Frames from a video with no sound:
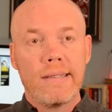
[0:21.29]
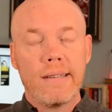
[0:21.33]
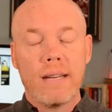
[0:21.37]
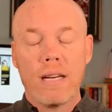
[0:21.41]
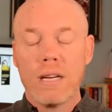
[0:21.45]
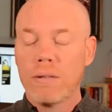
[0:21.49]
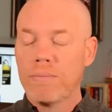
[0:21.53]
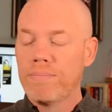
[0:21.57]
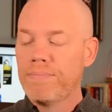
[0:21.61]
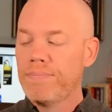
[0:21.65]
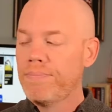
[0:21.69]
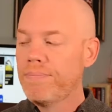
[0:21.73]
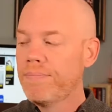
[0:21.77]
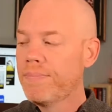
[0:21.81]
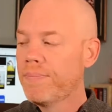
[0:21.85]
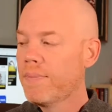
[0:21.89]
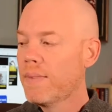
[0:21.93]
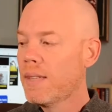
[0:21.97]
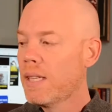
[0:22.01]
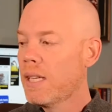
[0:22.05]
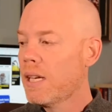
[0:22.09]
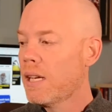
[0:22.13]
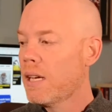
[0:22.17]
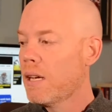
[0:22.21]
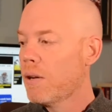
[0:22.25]
Oh,
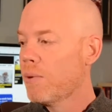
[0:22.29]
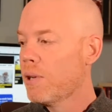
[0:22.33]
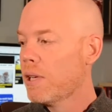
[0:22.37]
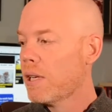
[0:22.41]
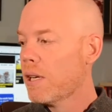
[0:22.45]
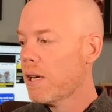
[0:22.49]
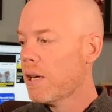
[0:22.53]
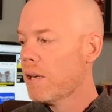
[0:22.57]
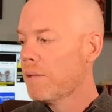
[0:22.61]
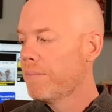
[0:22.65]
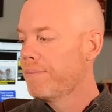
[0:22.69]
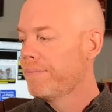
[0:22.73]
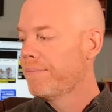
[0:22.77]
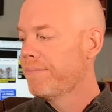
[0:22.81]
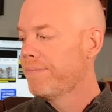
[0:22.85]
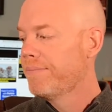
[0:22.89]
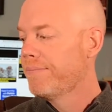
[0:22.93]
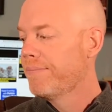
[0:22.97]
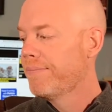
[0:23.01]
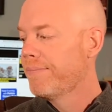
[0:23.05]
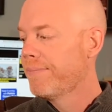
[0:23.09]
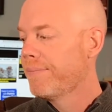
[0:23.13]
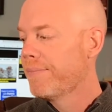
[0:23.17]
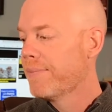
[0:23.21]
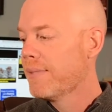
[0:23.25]
here we go.
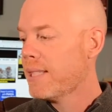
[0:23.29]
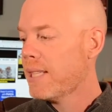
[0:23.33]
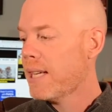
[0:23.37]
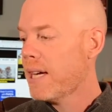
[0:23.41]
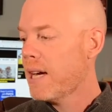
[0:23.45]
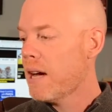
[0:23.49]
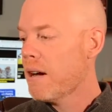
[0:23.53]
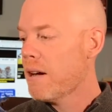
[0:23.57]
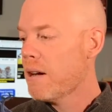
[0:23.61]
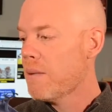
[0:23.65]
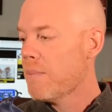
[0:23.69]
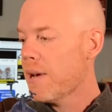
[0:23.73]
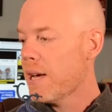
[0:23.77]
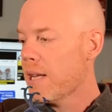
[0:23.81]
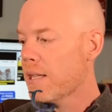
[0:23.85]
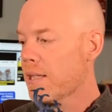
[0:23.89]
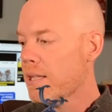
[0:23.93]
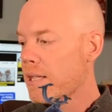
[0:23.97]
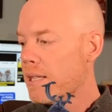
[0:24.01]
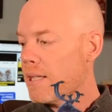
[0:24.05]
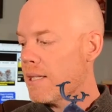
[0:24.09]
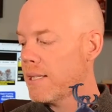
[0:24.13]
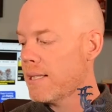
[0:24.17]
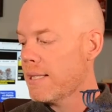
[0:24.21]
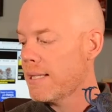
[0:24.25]
Sorry about
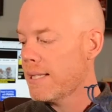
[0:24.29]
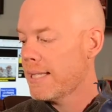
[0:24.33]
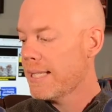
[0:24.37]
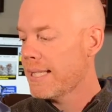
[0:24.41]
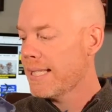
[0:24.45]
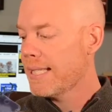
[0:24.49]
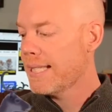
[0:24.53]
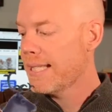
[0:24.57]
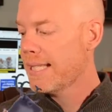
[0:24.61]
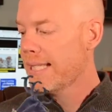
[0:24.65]
this.